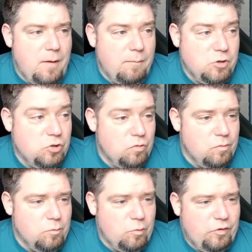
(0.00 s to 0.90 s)
sure
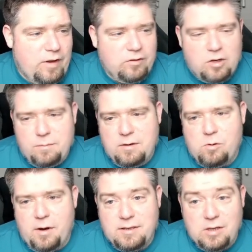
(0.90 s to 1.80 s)
the rule set's going to be
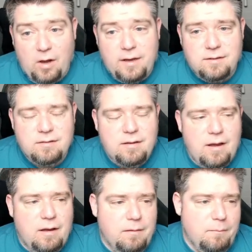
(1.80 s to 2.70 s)
quite tight.
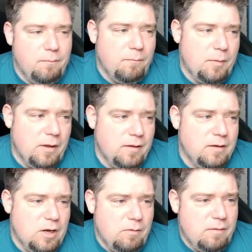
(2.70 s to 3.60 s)
But,
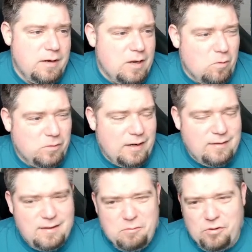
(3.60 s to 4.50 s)
in the old
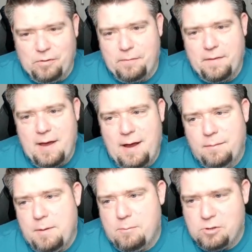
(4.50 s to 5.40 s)
days, there was stuff like that
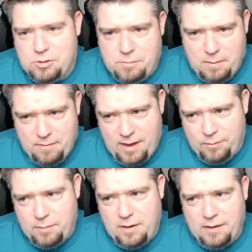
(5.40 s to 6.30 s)
and people just put up with that
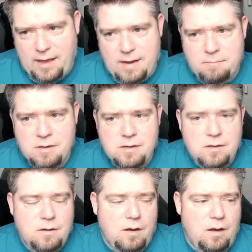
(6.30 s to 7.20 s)
as part of the game.
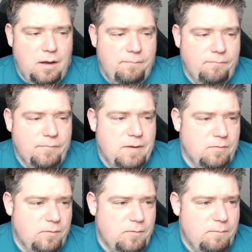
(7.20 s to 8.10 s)

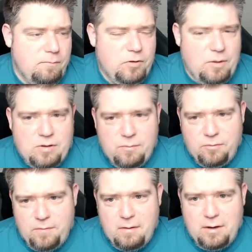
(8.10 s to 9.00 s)
Even if it
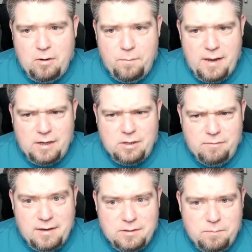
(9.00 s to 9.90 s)
sometimes felt a little bit
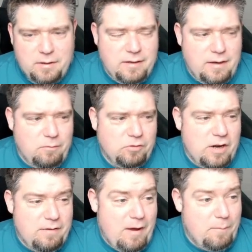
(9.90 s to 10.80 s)
incorrect, but it was
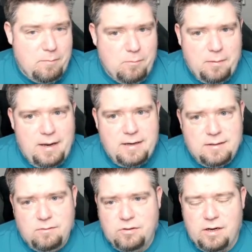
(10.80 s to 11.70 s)
kind of how people played
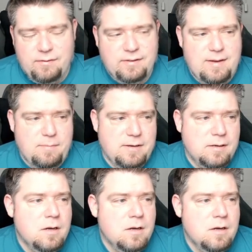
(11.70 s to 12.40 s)
and it was kind of accepted.